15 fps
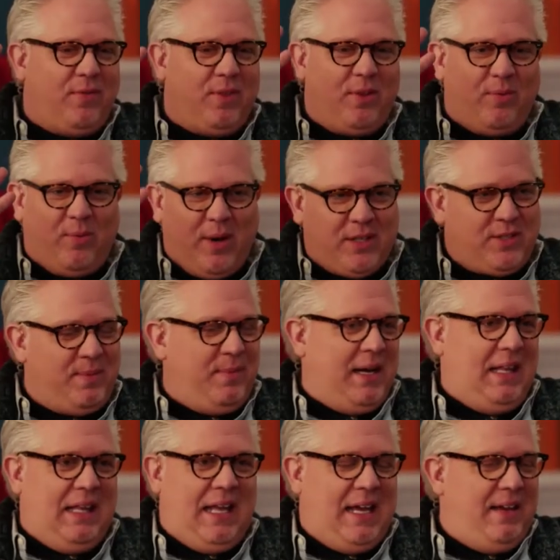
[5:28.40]
for the rest of
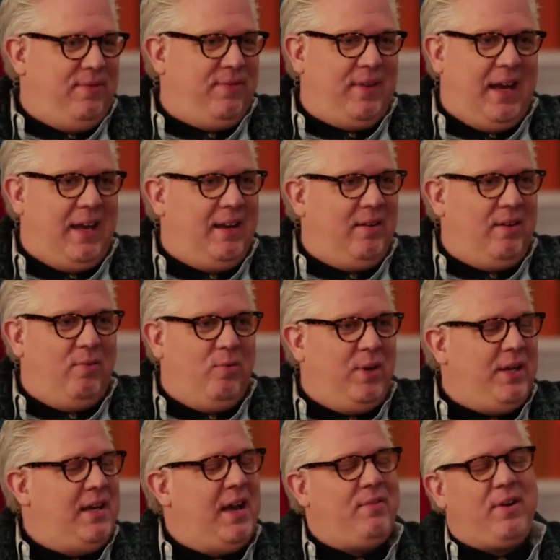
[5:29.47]
my life, and
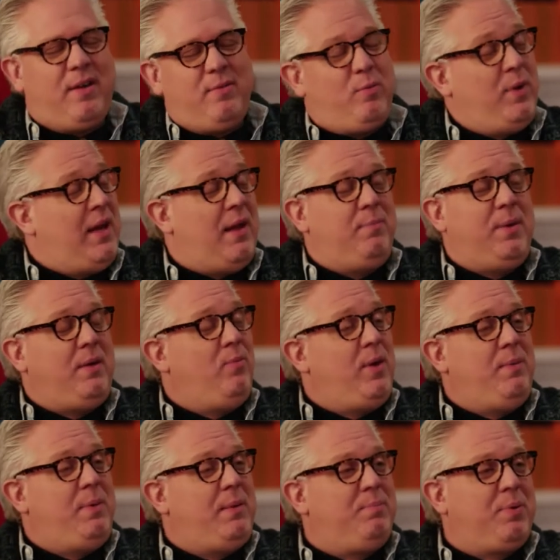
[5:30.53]
we'd never have we'd have be,
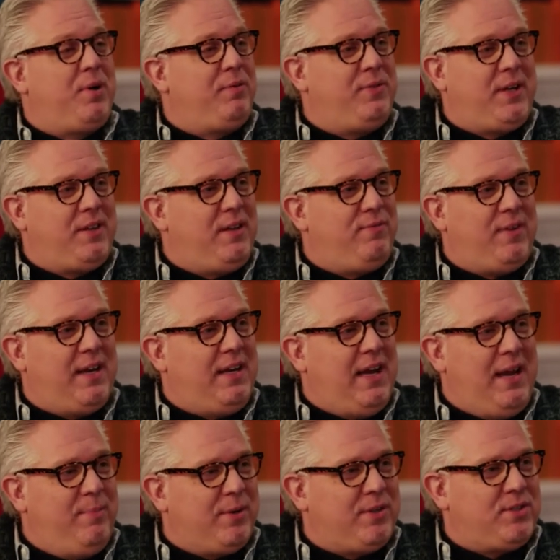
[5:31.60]
we'd be perfectly fine
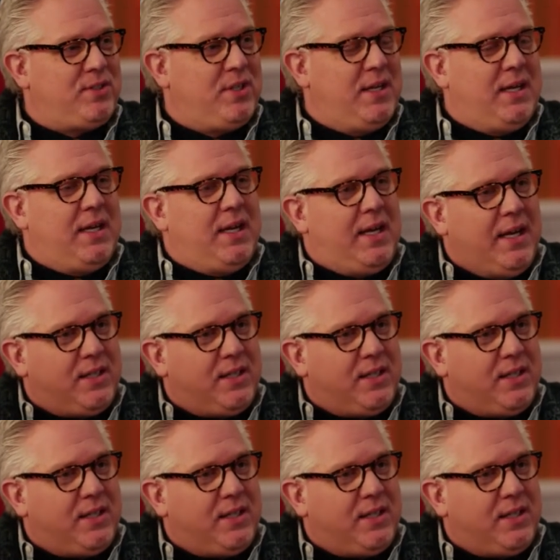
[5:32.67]
neighbors. Right.